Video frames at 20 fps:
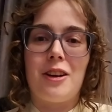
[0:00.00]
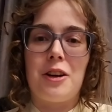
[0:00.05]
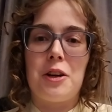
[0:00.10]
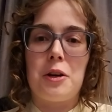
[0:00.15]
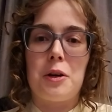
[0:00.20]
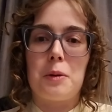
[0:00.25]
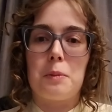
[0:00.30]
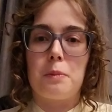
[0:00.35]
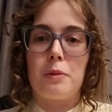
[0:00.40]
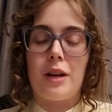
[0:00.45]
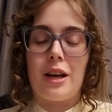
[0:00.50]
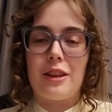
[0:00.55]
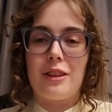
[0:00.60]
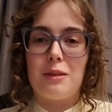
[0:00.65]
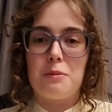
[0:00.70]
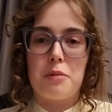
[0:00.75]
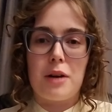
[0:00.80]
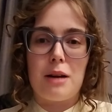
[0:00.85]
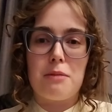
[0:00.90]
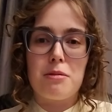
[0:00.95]
her brother,
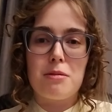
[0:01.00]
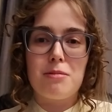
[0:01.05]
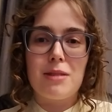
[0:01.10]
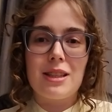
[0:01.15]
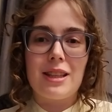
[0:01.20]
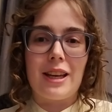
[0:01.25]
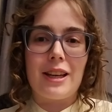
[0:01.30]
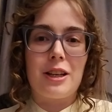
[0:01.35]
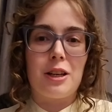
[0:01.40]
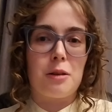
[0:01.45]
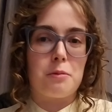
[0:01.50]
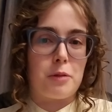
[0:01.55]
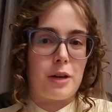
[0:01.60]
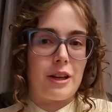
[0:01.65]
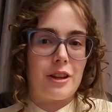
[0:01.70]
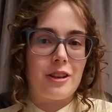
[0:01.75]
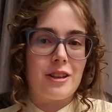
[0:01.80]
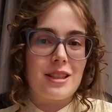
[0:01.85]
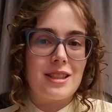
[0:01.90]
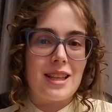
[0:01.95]
probably like her
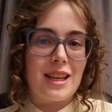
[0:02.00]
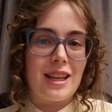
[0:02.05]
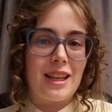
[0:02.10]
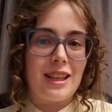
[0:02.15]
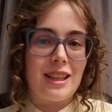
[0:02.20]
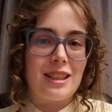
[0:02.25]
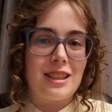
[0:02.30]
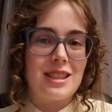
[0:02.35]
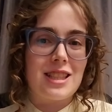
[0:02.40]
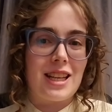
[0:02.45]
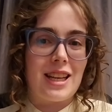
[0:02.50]
brother's age,